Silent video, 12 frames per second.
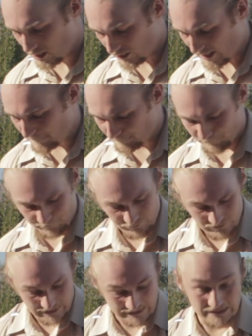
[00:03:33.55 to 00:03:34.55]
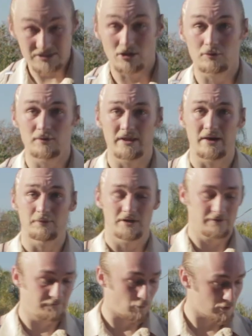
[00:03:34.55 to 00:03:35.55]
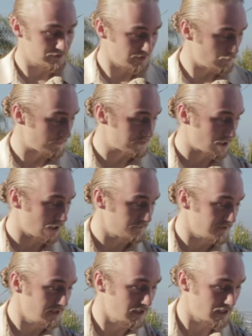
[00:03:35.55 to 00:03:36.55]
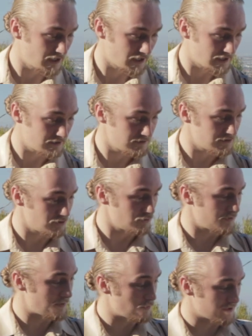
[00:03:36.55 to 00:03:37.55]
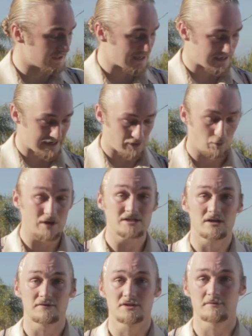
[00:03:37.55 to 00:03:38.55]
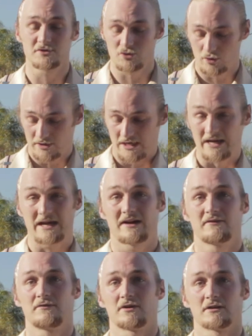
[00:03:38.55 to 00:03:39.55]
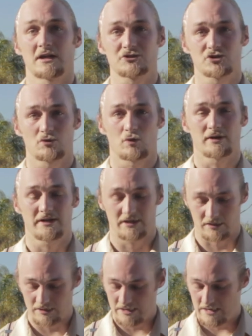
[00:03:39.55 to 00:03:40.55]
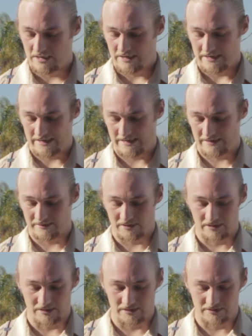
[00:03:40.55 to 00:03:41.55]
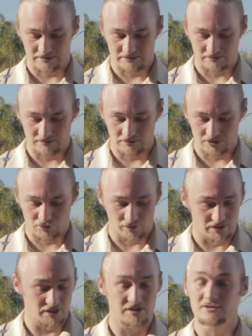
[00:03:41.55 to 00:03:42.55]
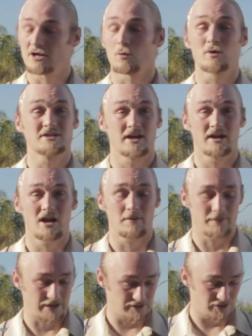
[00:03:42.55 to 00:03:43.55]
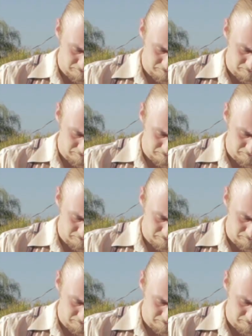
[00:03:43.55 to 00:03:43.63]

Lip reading: Okay, and that's all that we need for the whipped coffee. You then want to get a whisk of some sort. I have an electric one here, and you just want to start whisking it up, and